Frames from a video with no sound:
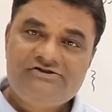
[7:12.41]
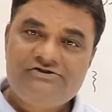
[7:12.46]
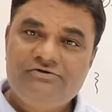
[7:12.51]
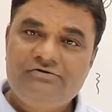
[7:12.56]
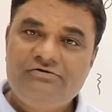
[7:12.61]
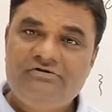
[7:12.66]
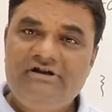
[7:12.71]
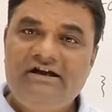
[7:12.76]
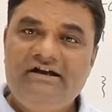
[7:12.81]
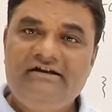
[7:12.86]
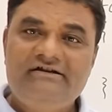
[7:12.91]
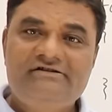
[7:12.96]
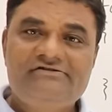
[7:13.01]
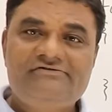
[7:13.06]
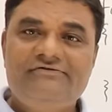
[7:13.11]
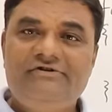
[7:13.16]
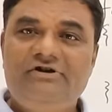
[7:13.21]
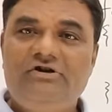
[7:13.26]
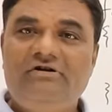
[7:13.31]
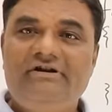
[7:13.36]
sure that it
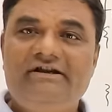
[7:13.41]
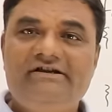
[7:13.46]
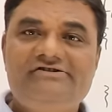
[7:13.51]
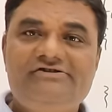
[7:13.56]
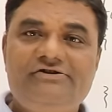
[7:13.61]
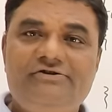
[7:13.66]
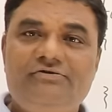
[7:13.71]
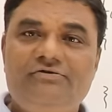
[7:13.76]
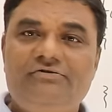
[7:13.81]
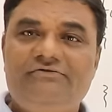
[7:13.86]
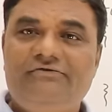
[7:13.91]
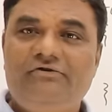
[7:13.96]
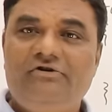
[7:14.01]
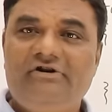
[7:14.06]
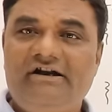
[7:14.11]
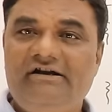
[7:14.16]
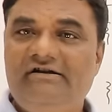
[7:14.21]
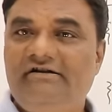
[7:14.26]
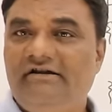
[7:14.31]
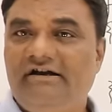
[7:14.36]
will not execute
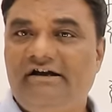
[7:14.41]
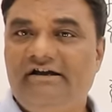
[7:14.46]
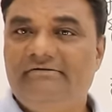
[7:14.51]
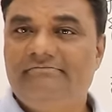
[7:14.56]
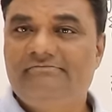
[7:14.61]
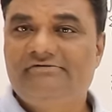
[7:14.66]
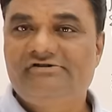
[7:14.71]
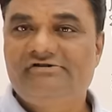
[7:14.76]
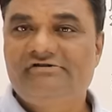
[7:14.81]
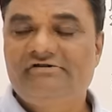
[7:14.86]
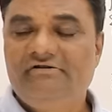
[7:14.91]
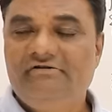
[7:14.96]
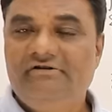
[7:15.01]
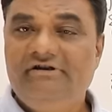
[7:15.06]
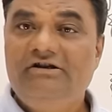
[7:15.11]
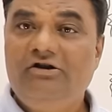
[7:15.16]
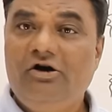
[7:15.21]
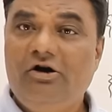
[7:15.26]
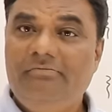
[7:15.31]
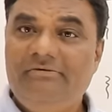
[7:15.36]
for n times.
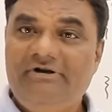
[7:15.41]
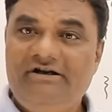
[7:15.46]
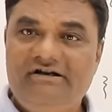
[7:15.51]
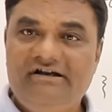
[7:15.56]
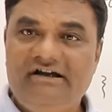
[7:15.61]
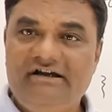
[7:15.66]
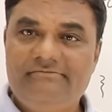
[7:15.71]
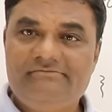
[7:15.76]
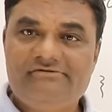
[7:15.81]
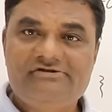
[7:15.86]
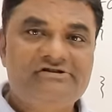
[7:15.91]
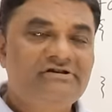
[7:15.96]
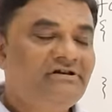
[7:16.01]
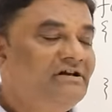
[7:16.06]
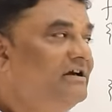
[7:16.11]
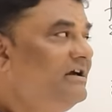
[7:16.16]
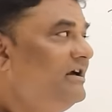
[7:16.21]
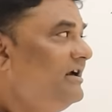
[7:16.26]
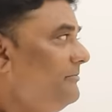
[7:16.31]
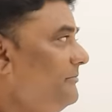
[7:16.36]
Then how many times?
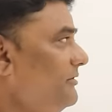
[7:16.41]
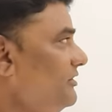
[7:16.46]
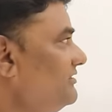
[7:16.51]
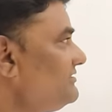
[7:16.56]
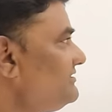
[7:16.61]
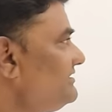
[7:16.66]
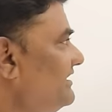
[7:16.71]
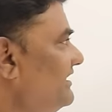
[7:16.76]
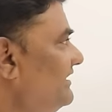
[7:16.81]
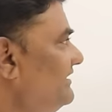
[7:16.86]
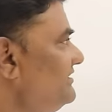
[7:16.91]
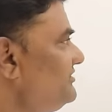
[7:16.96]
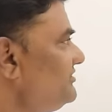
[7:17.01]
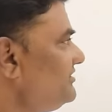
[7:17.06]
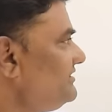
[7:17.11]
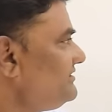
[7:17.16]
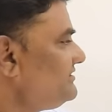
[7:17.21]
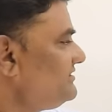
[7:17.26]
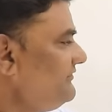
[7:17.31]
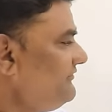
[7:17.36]
Because the condition
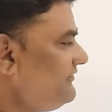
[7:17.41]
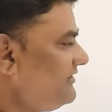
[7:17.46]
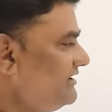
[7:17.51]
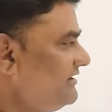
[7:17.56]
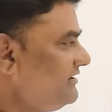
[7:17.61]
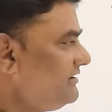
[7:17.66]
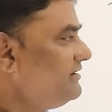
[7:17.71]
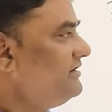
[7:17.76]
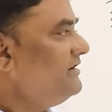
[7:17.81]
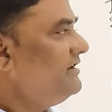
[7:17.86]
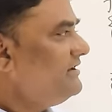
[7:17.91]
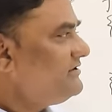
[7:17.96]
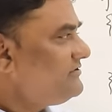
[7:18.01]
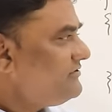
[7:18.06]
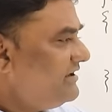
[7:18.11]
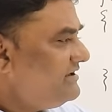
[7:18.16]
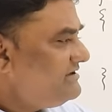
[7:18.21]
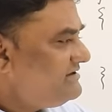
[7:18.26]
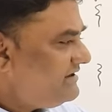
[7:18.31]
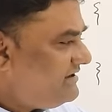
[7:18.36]
is different. So
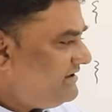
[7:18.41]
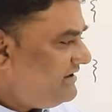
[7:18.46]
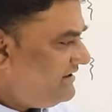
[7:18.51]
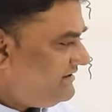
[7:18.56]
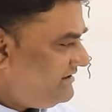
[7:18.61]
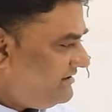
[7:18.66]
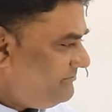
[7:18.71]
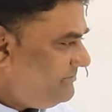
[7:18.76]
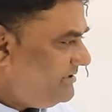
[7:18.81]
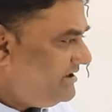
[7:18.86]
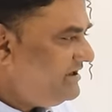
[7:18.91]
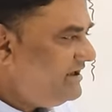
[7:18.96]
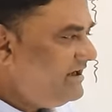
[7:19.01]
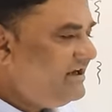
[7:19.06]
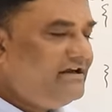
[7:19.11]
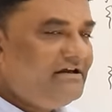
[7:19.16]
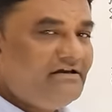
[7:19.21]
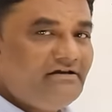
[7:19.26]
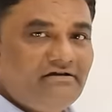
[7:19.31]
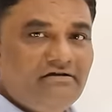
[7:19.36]
I said let it be
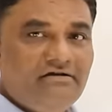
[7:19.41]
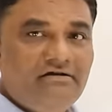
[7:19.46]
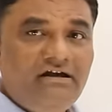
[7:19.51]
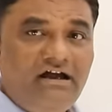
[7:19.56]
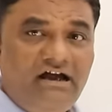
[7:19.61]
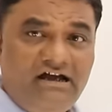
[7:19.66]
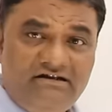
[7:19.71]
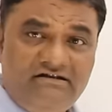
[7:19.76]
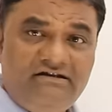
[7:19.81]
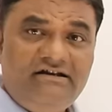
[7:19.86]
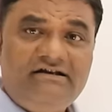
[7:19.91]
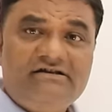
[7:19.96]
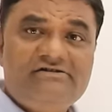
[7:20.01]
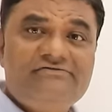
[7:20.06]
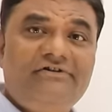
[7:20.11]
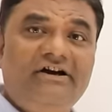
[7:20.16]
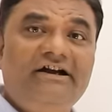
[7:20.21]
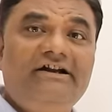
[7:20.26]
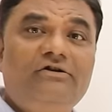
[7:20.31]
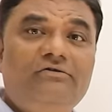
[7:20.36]
k and let us
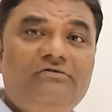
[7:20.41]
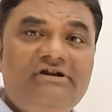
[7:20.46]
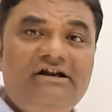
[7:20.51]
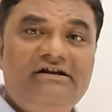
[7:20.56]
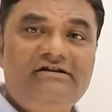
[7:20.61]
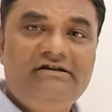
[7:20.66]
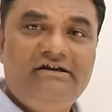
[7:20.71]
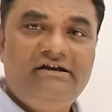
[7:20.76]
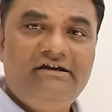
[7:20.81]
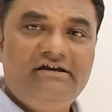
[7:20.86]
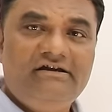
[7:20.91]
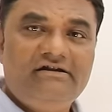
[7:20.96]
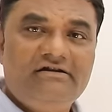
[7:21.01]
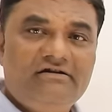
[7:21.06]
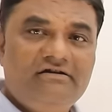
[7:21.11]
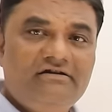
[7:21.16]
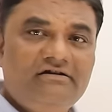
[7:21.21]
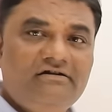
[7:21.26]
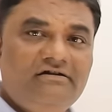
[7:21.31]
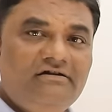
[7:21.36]
find out that k.
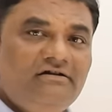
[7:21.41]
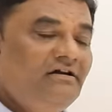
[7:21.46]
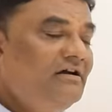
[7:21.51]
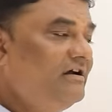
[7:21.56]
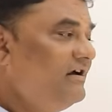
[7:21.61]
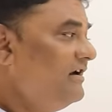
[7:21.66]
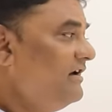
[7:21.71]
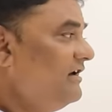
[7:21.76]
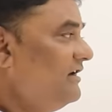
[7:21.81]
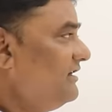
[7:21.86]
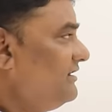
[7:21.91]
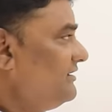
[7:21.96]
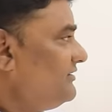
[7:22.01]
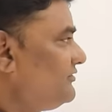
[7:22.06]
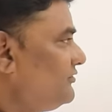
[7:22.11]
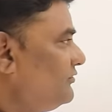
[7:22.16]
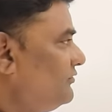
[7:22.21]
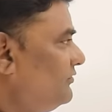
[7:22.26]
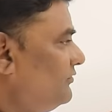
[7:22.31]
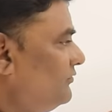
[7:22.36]

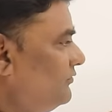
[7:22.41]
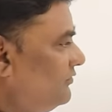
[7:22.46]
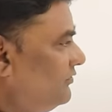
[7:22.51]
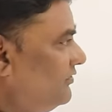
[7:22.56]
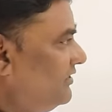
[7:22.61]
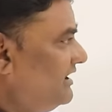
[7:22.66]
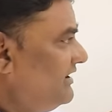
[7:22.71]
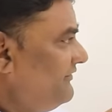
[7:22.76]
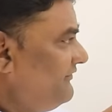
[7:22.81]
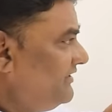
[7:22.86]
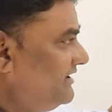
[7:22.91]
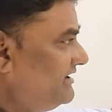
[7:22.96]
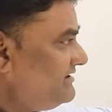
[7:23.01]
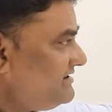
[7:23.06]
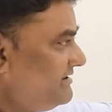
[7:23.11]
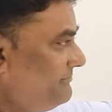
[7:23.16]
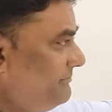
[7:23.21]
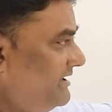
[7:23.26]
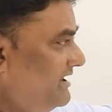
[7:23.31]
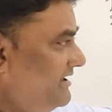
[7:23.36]
So if it
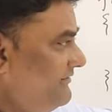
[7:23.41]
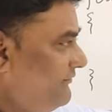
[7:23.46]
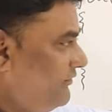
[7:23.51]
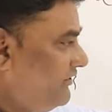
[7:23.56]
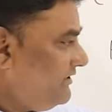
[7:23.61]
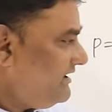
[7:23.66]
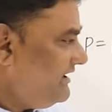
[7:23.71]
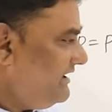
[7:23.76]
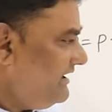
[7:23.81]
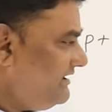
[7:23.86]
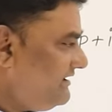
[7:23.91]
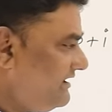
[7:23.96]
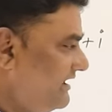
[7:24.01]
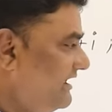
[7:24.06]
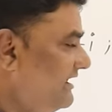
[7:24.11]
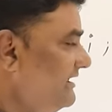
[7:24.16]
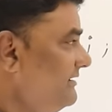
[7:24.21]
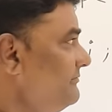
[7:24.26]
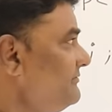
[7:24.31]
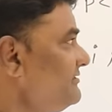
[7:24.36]
is repeating for k
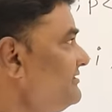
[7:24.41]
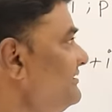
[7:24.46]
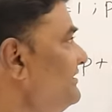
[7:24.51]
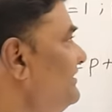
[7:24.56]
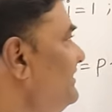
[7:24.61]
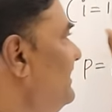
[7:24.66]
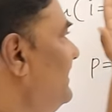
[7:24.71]
times,